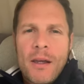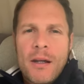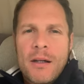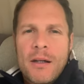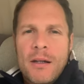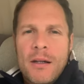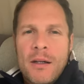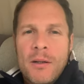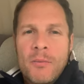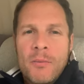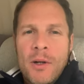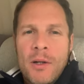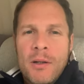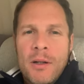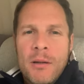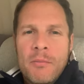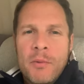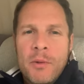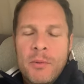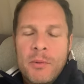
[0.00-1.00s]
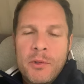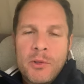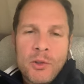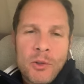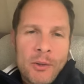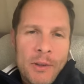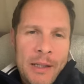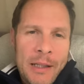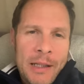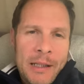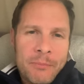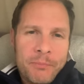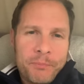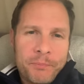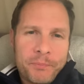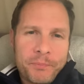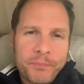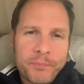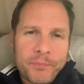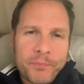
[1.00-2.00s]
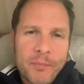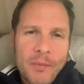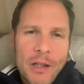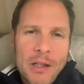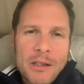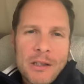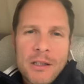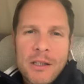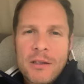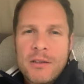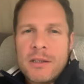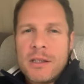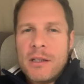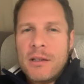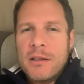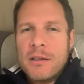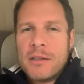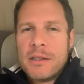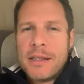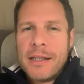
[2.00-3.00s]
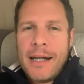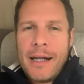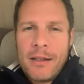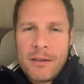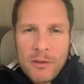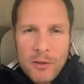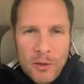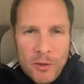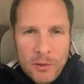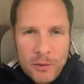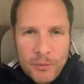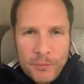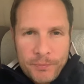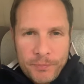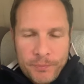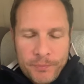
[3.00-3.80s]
Uh, it won't let me withdraw any shows the cards are cancelled.